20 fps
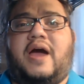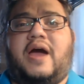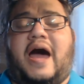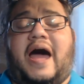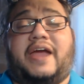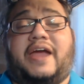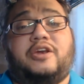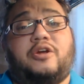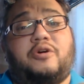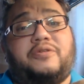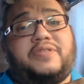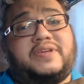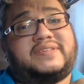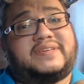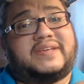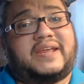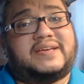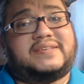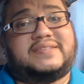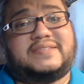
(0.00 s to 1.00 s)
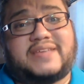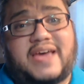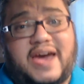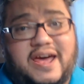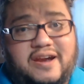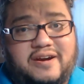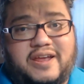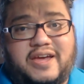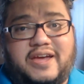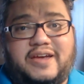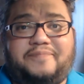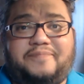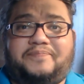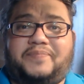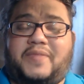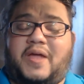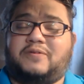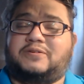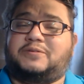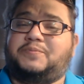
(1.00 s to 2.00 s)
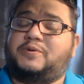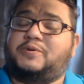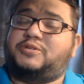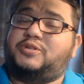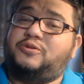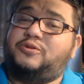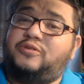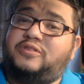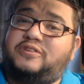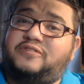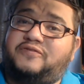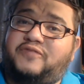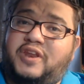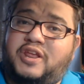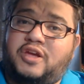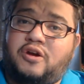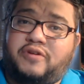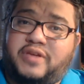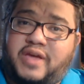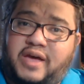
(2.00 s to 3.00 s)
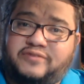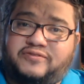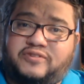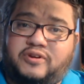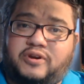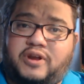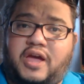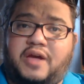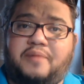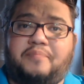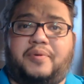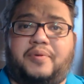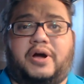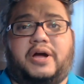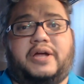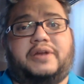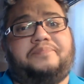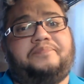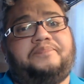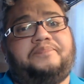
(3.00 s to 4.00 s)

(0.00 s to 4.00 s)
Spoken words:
I know that today's Saturday. I was supposed to do this video yesterday, but